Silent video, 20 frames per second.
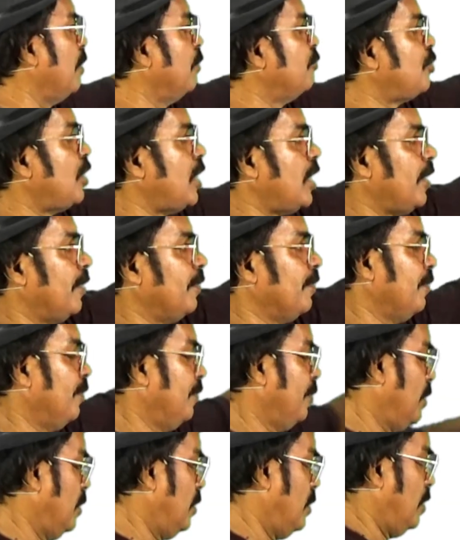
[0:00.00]
nu G,
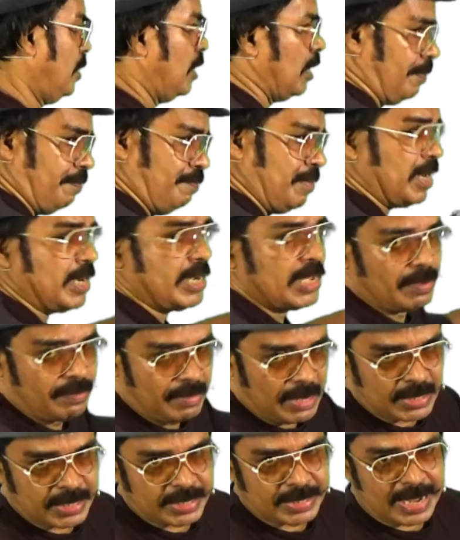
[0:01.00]
a medium
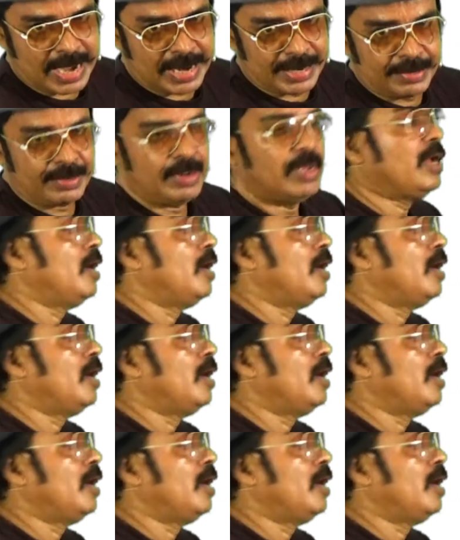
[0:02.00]
other than